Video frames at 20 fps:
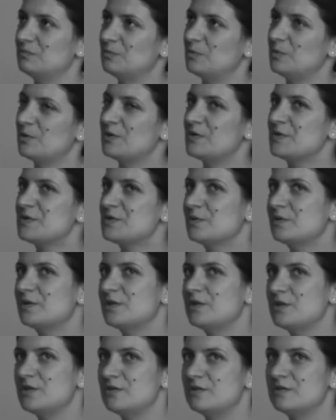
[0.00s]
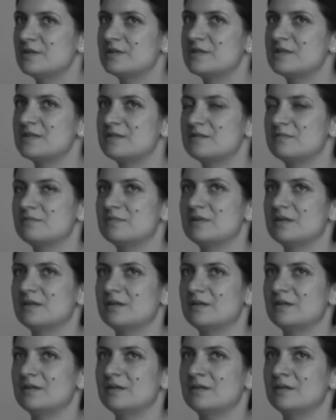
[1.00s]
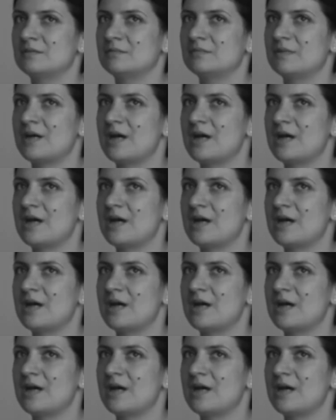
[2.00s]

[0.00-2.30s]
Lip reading: We're also curious, how